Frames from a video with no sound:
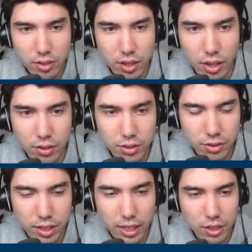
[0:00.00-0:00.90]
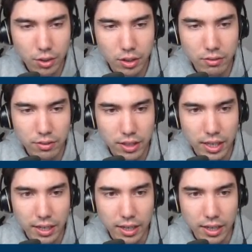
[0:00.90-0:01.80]
No, so not going for
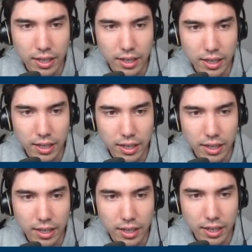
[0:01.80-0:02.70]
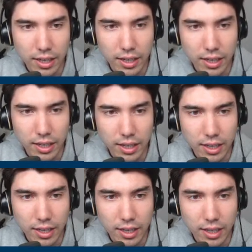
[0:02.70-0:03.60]
that. I was thinking you
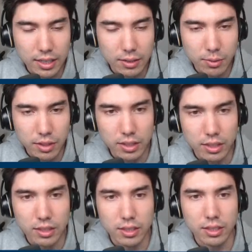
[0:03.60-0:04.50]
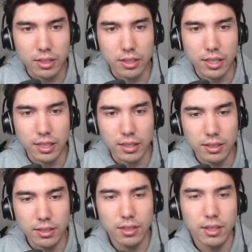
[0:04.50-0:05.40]
coordinate that with the knight
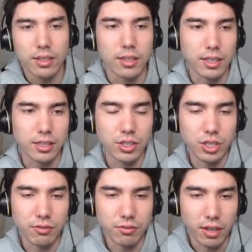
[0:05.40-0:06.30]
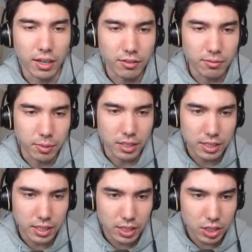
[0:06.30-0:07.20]
to G5, but
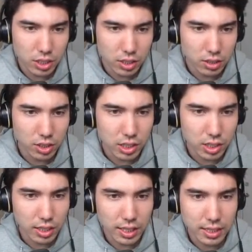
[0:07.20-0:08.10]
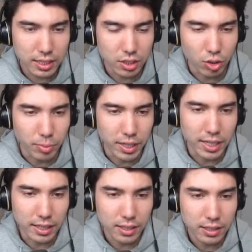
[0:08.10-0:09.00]
instead just electing to go
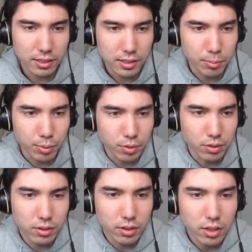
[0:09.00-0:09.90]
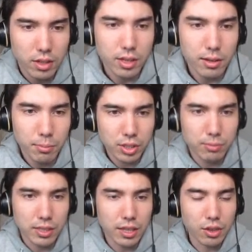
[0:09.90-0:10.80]
back. Simple.
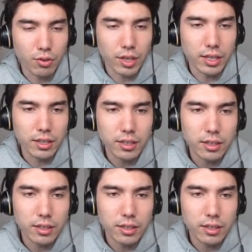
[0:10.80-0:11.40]
Bishop D3.